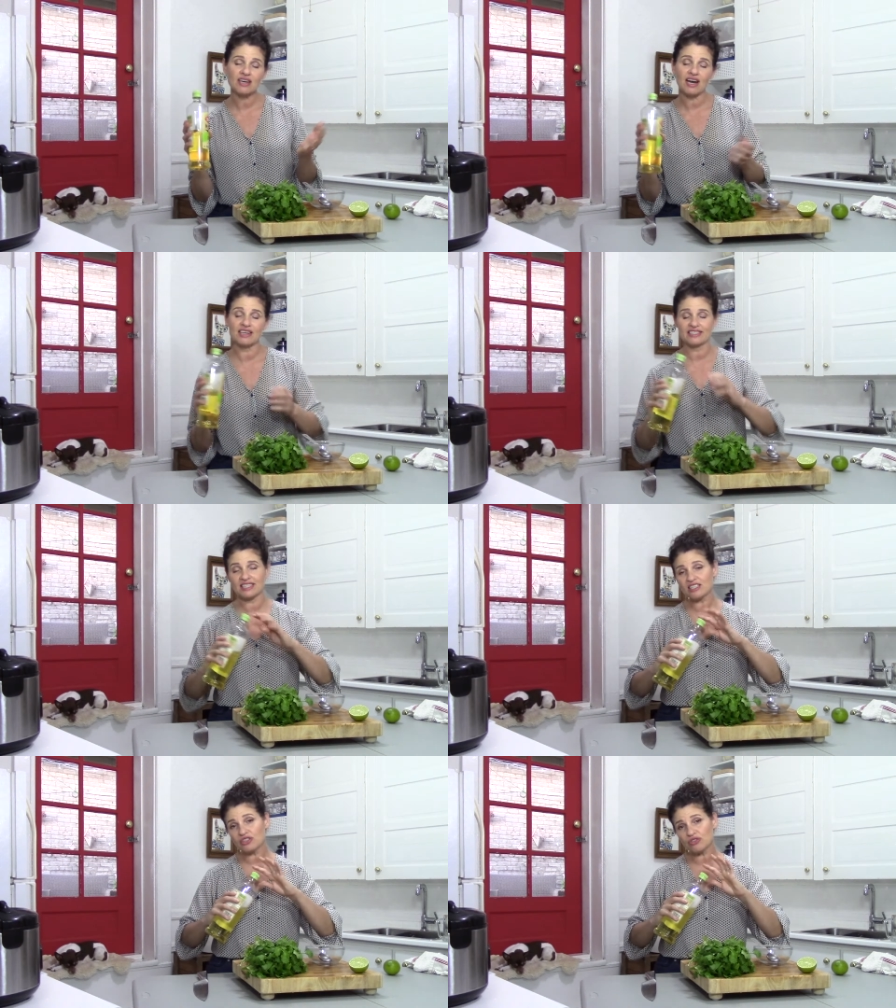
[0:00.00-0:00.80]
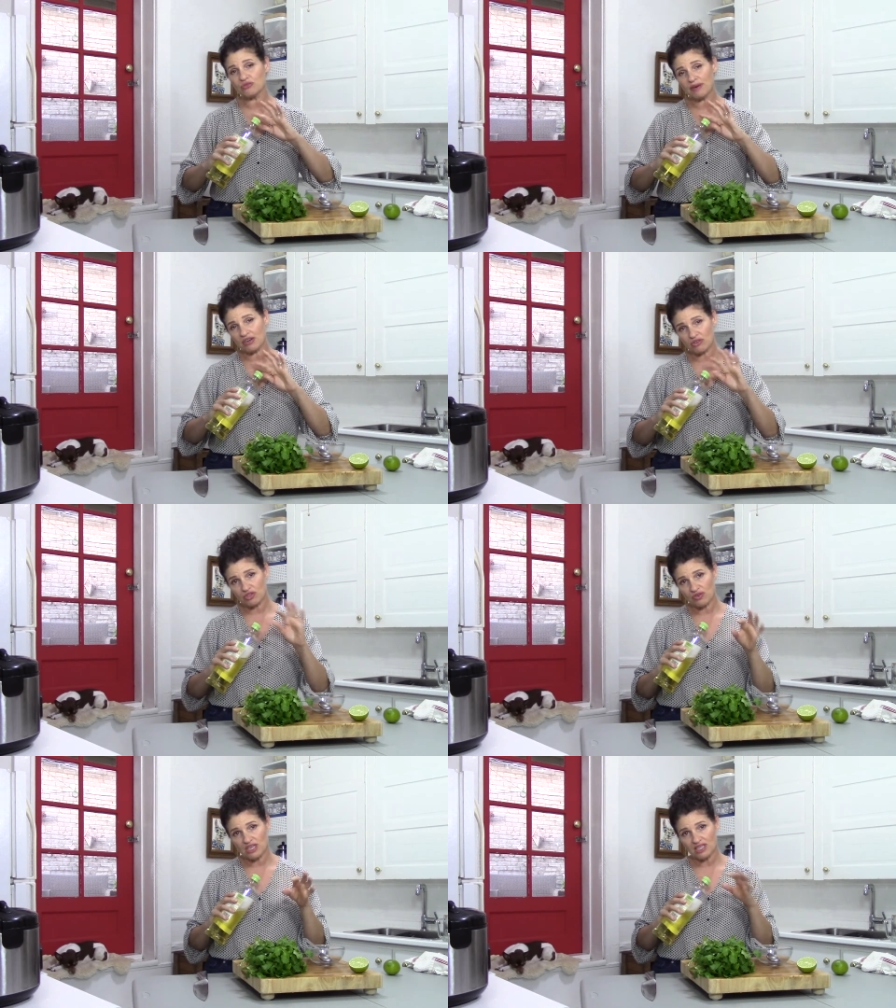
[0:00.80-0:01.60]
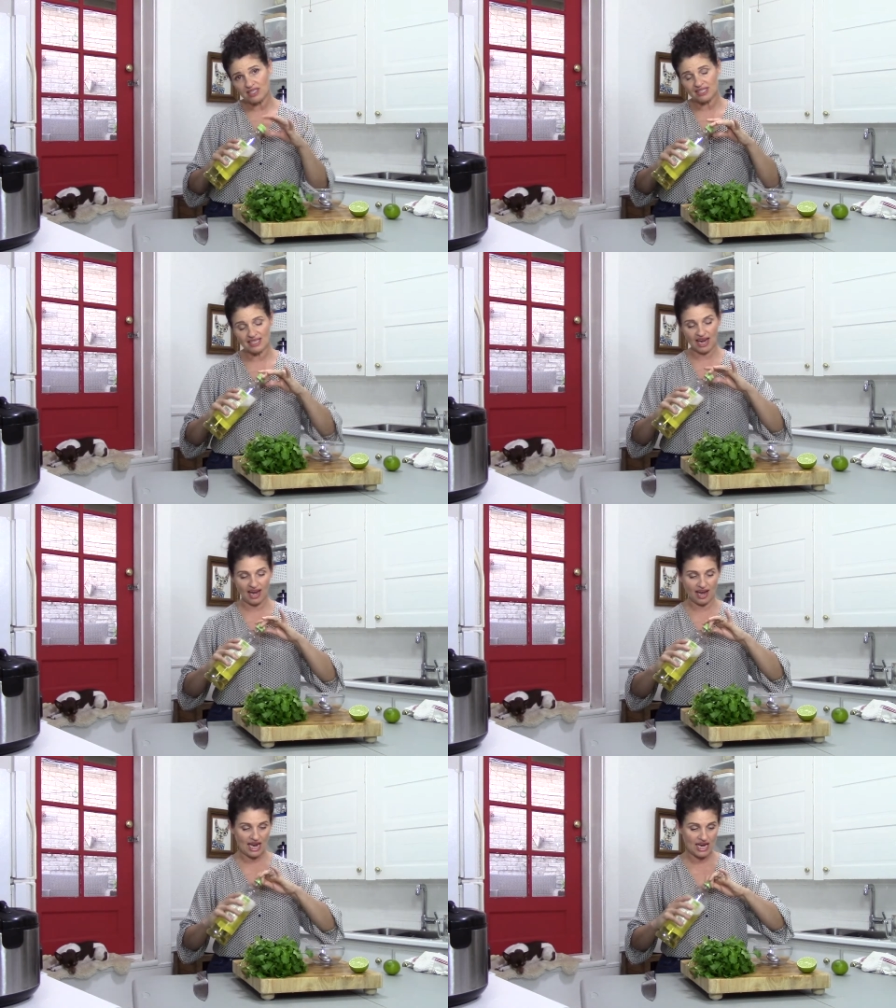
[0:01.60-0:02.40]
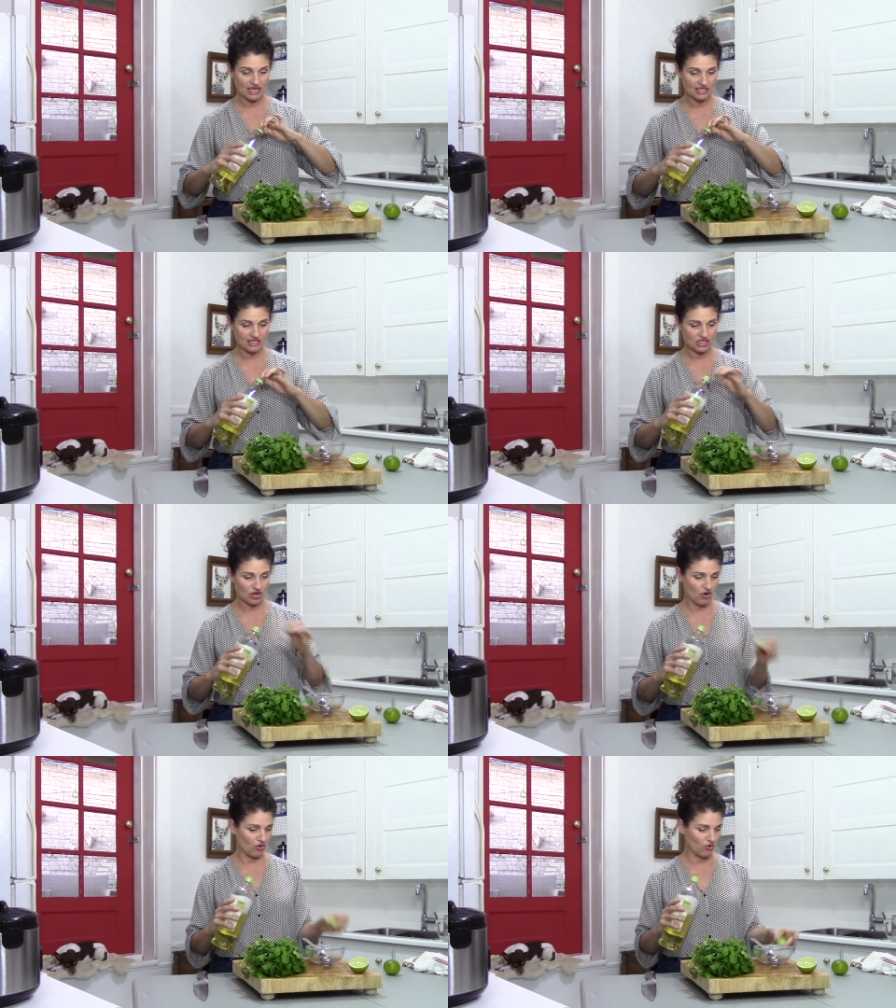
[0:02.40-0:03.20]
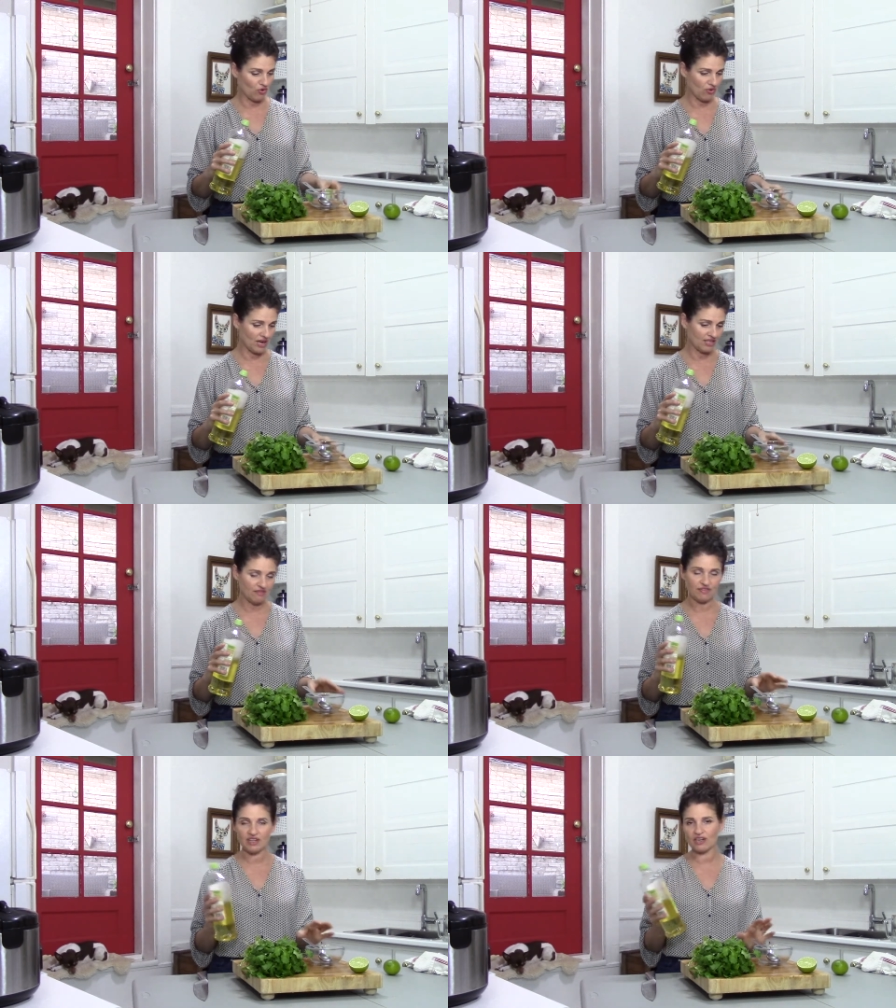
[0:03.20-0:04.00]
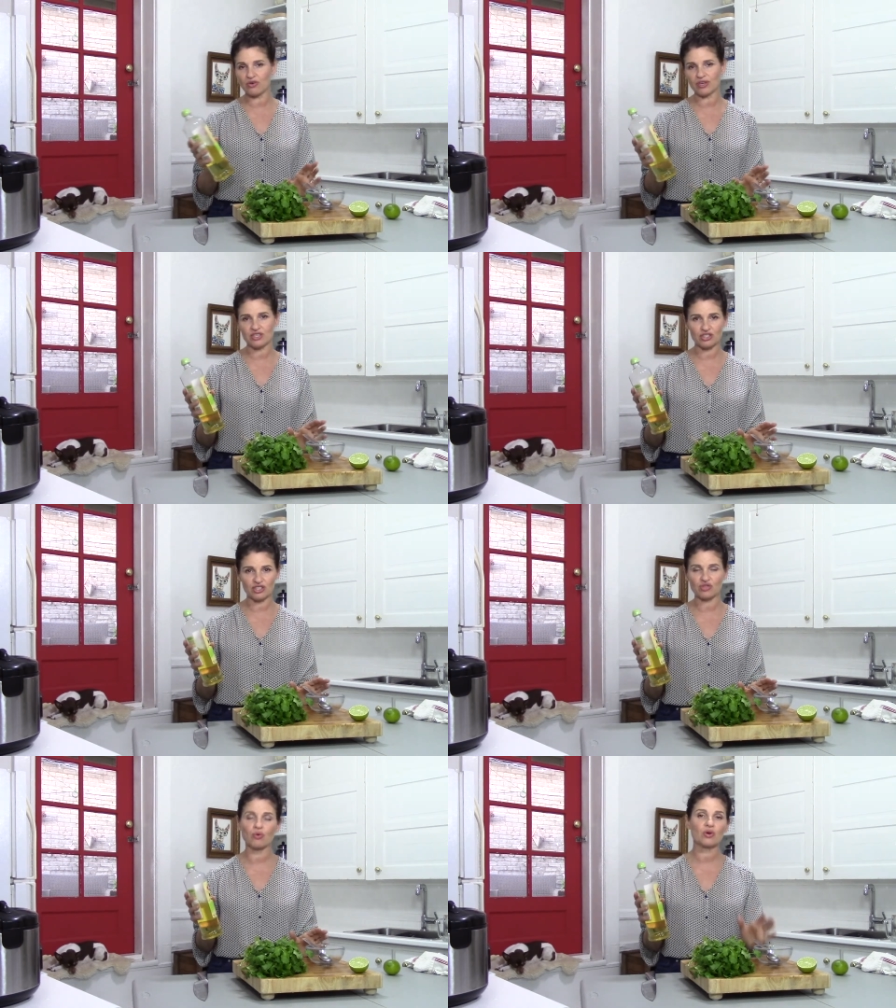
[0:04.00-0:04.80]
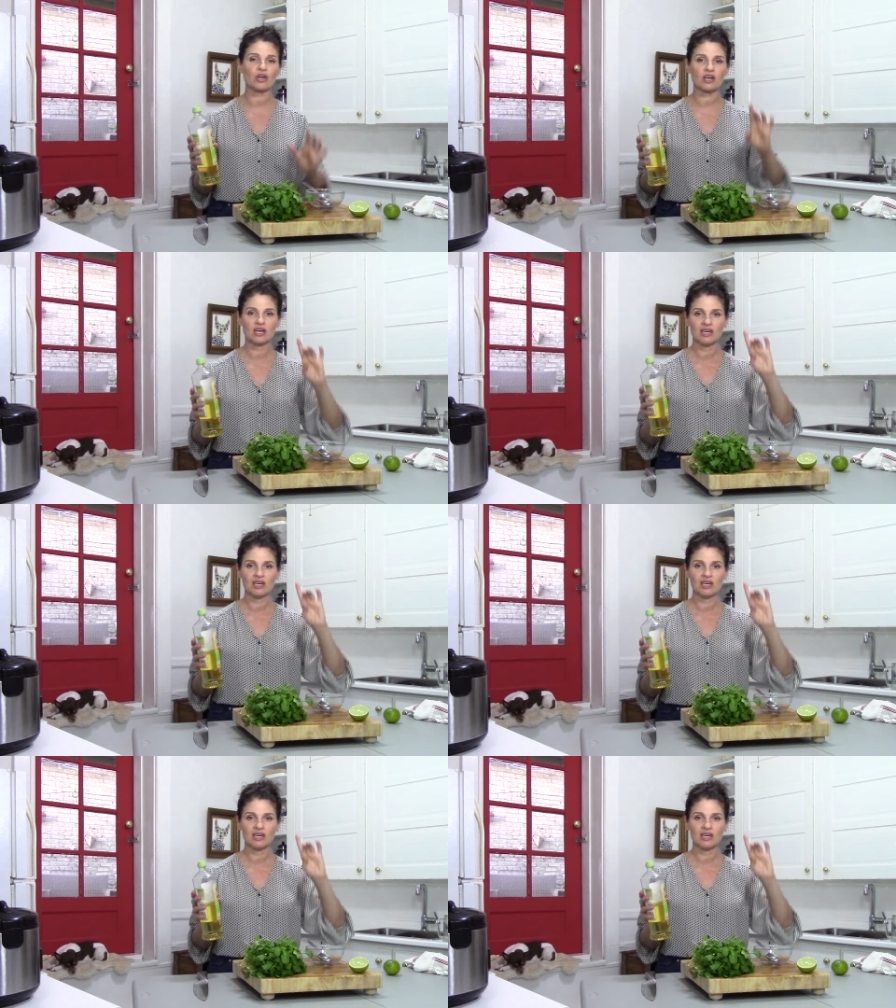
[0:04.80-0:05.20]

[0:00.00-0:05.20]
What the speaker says: I didn't do my groceries, and so I didn't feel like going to the store